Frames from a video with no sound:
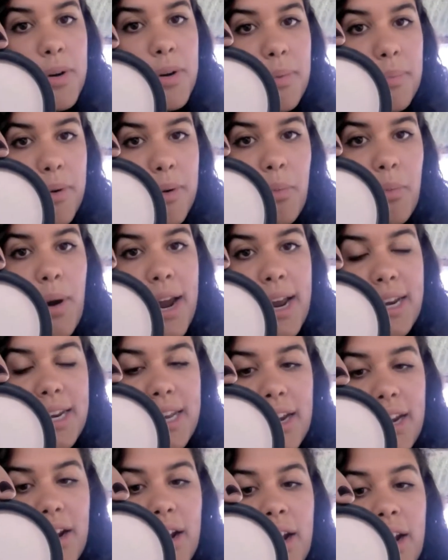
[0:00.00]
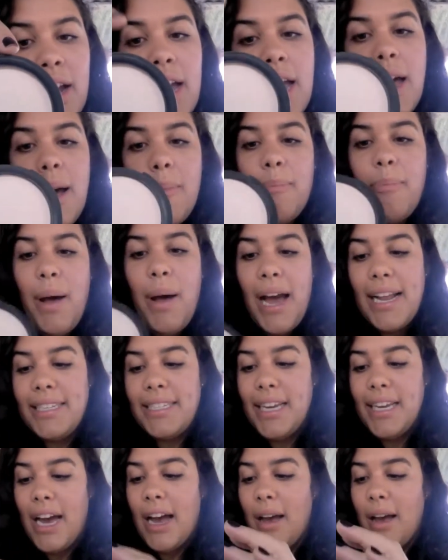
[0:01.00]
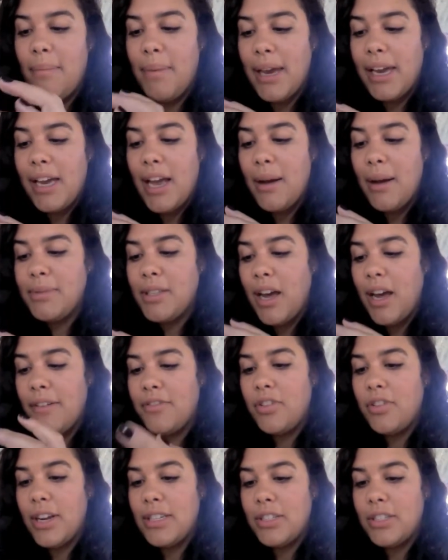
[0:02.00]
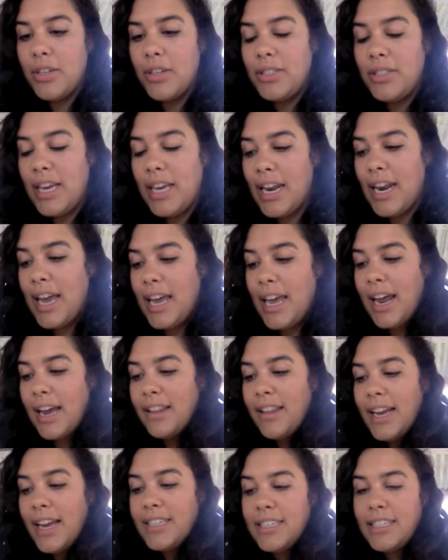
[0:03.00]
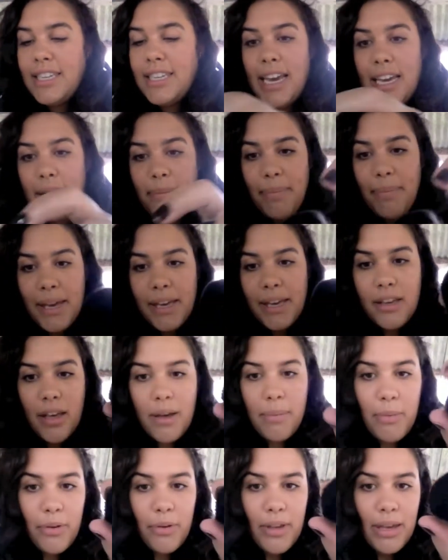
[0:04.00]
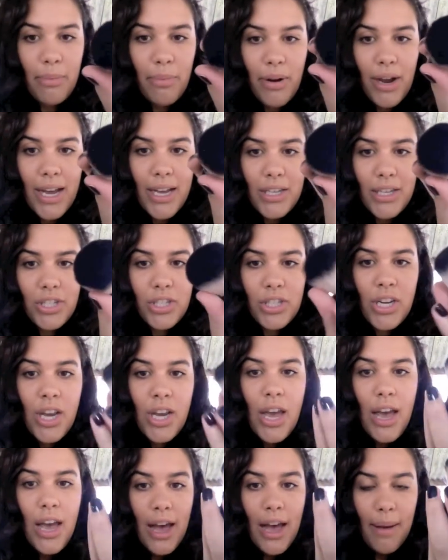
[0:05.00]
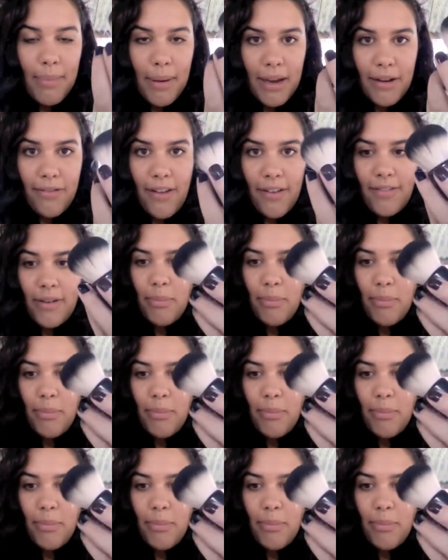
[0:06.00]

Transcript: duper white here, but it comes off translucent. And I like to take a big kabuki brush, a big fluffy